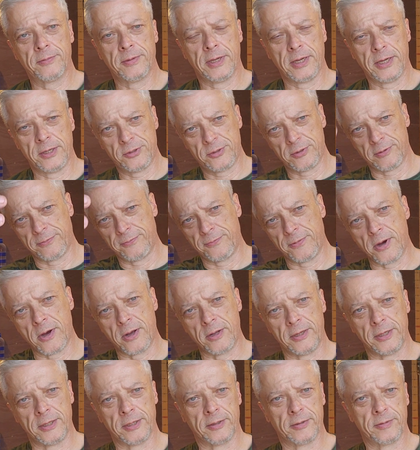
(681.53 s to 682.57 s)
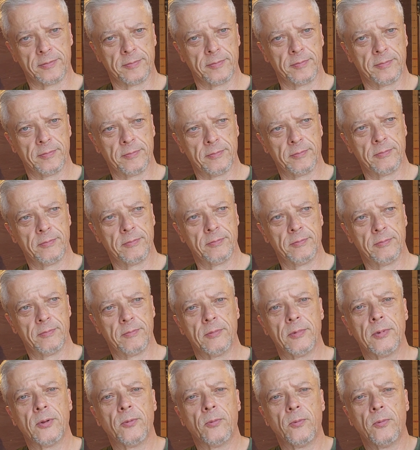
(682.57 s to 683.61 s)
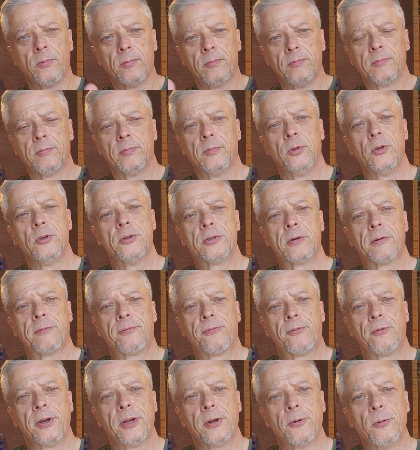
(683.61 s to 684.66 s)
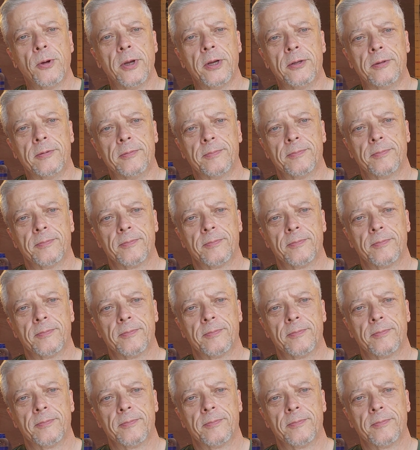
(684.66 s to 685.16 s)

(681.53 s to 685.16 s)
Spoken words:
as you're falling. Use your free will